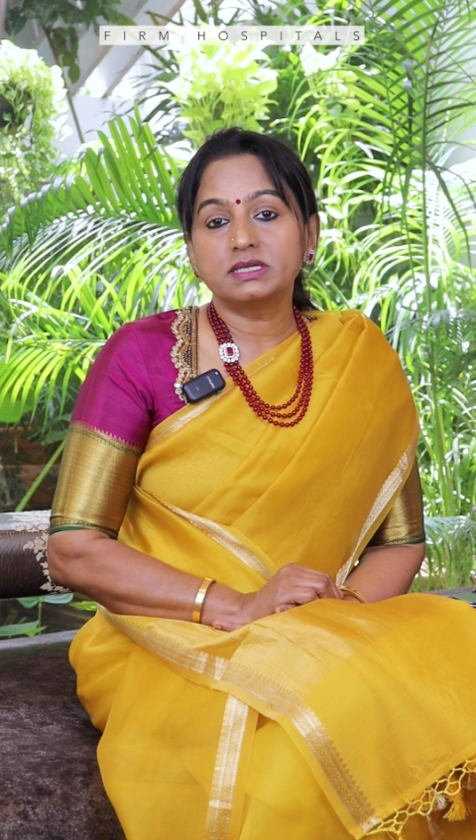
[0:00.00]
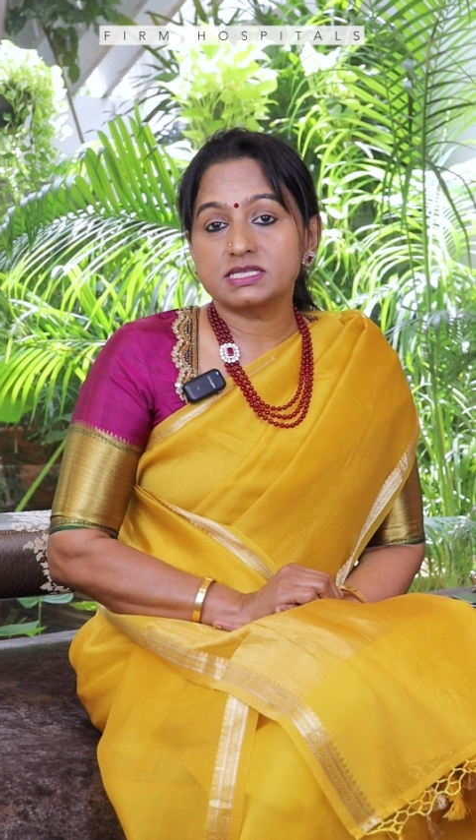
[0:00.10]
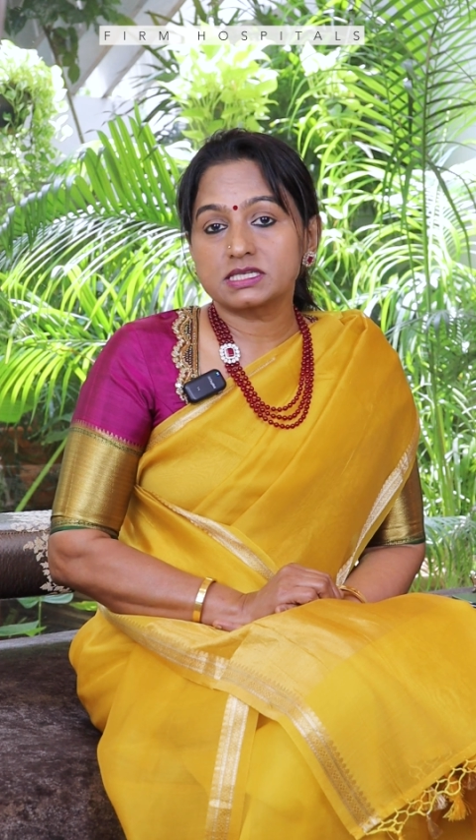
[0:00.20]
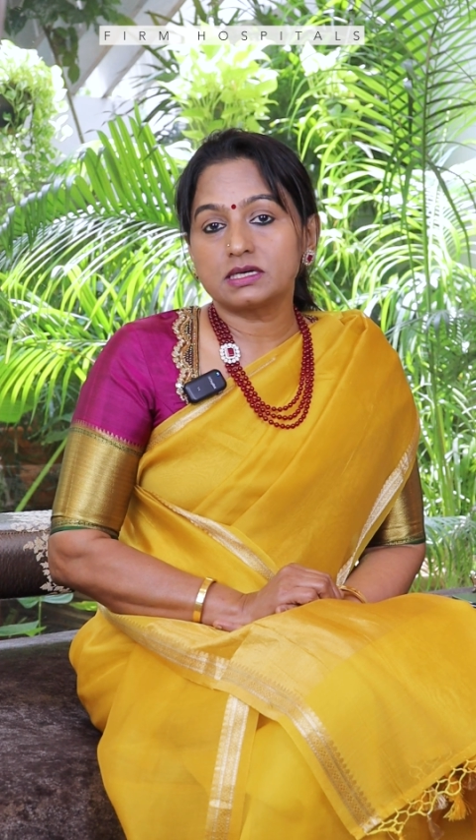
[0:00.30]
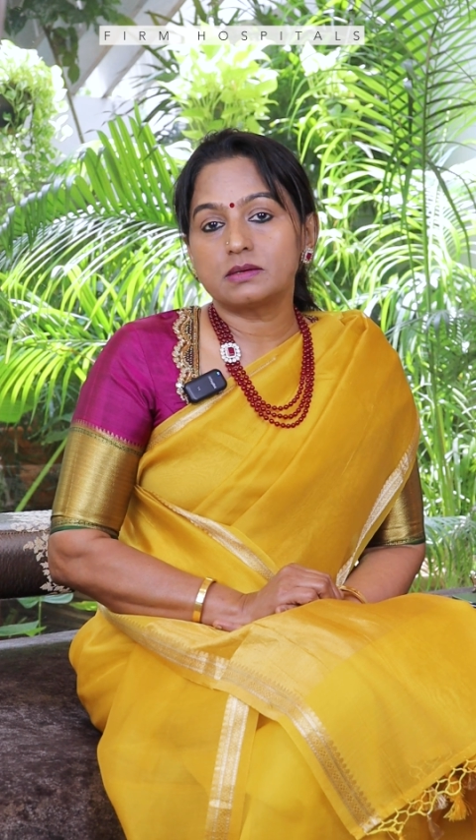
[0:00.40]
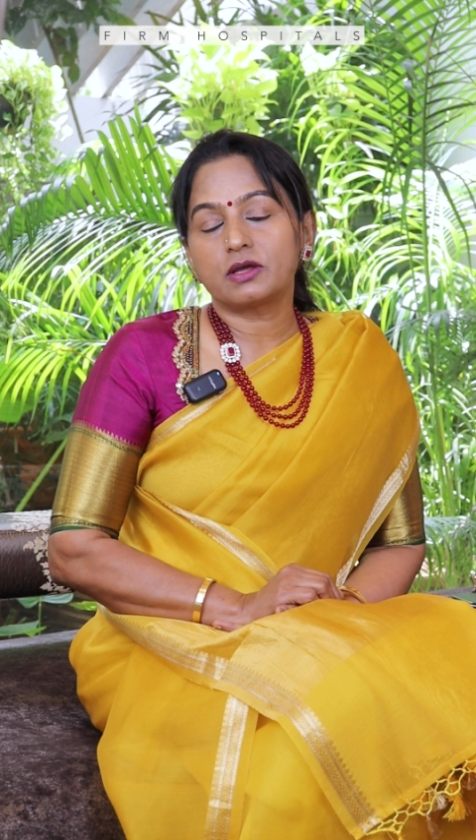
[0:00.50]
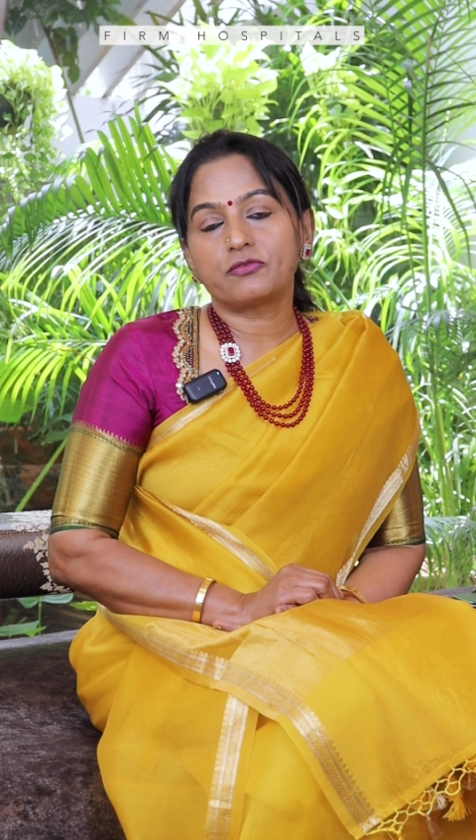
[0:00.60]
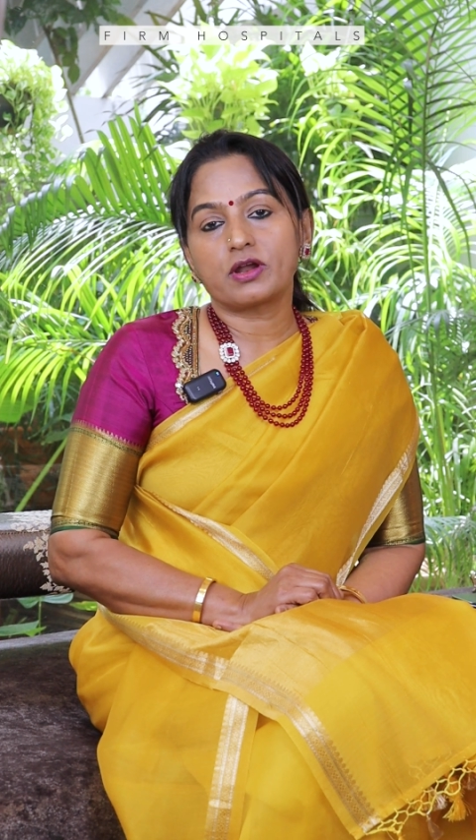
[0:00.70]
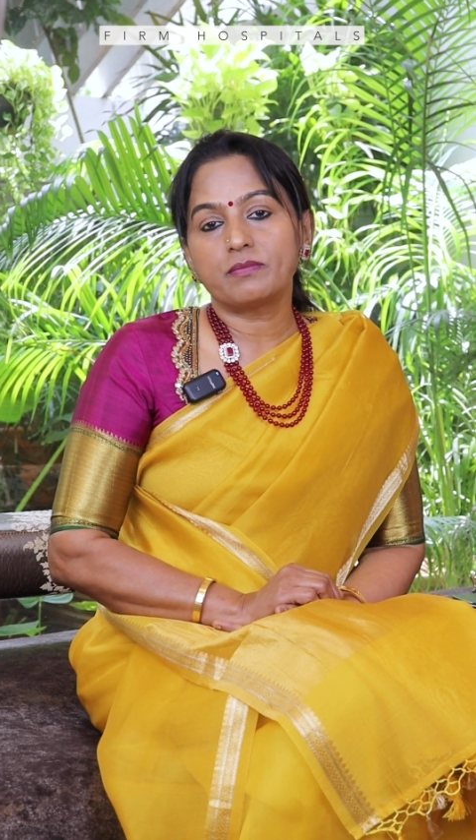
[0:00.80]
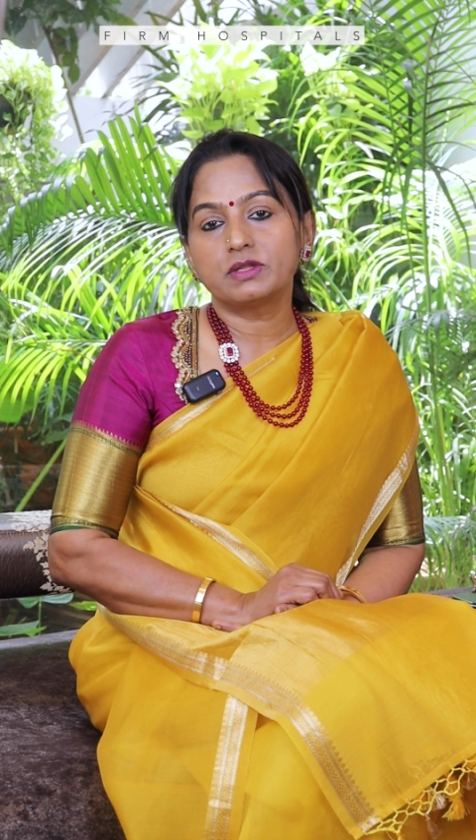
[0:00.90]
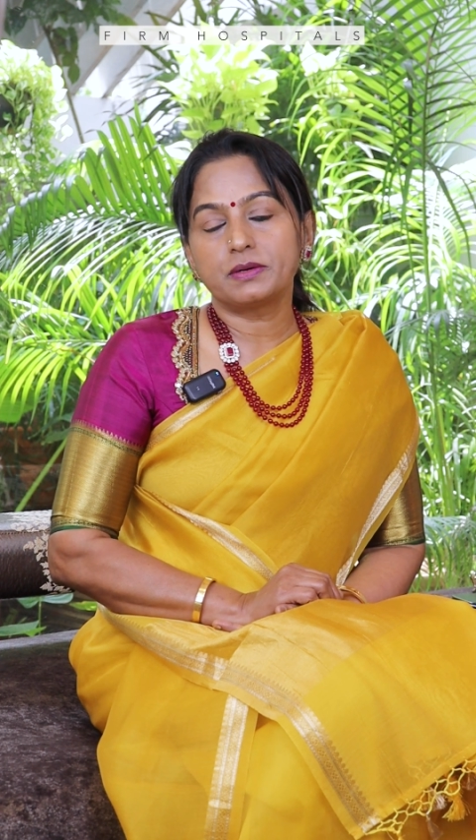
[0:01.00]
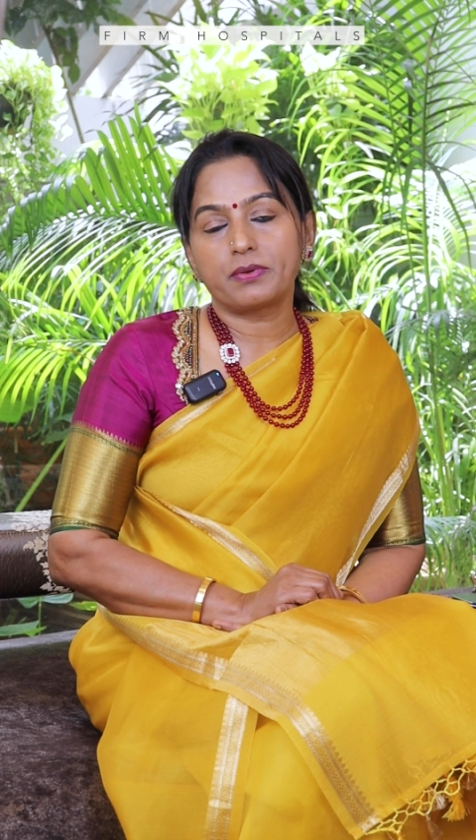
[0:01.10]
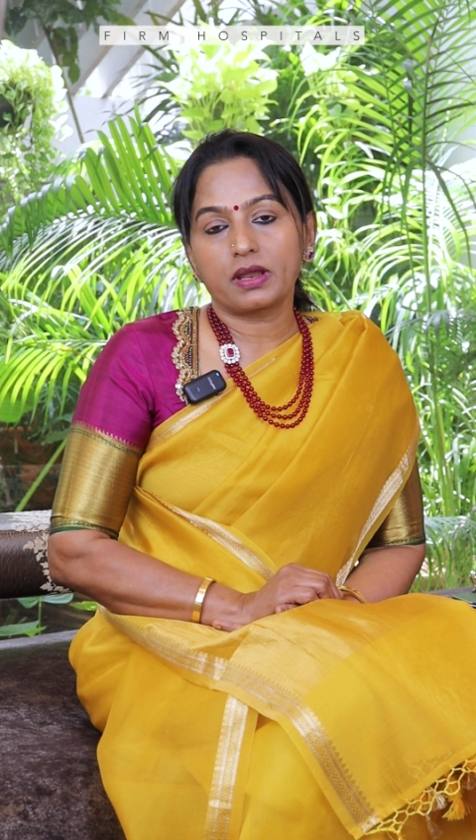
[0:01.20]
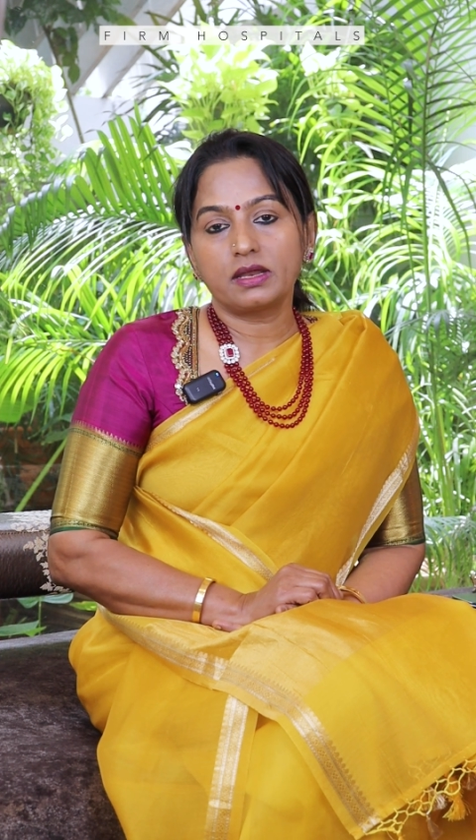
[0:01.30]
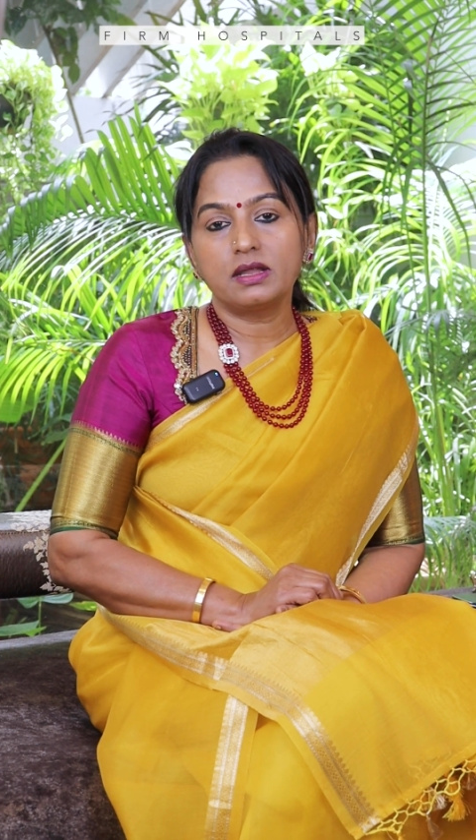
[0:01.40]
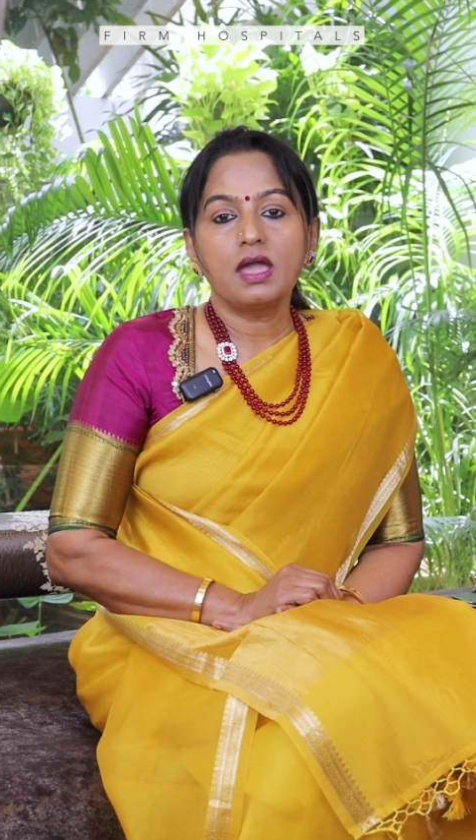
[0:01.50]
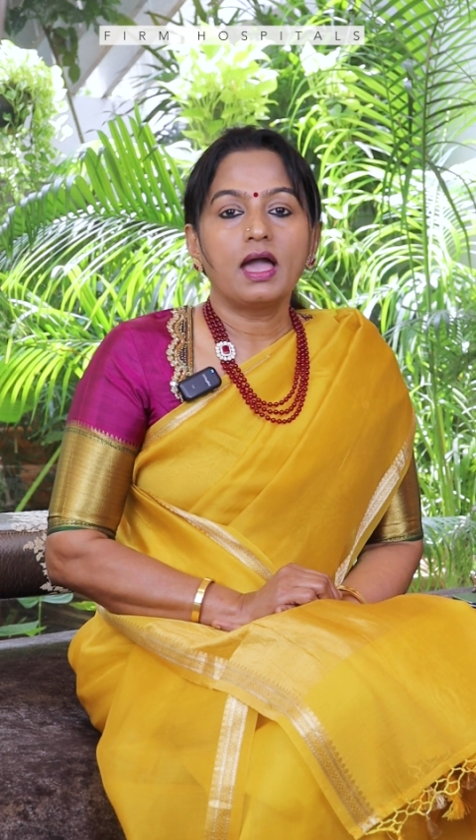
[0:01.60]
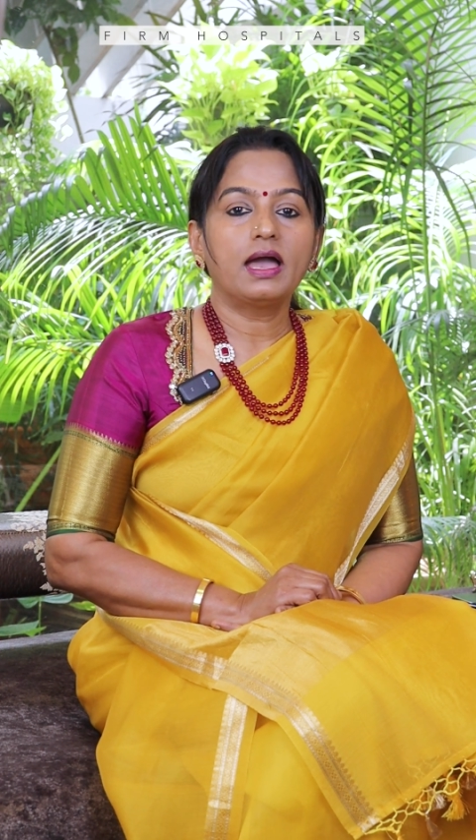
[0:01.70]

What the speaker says: disturbed from the brain